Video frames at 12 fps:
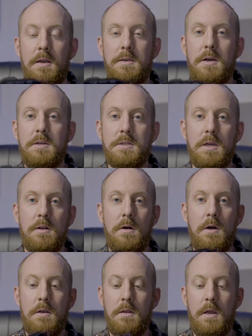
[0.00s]
tossing it
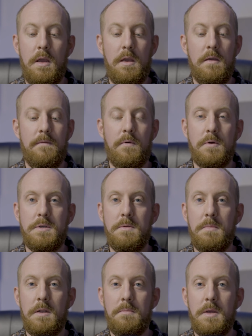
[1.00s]
on a
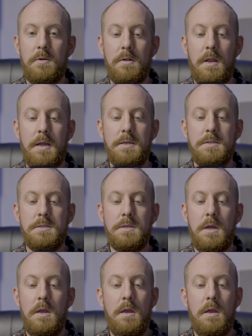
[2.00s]
14mm lens.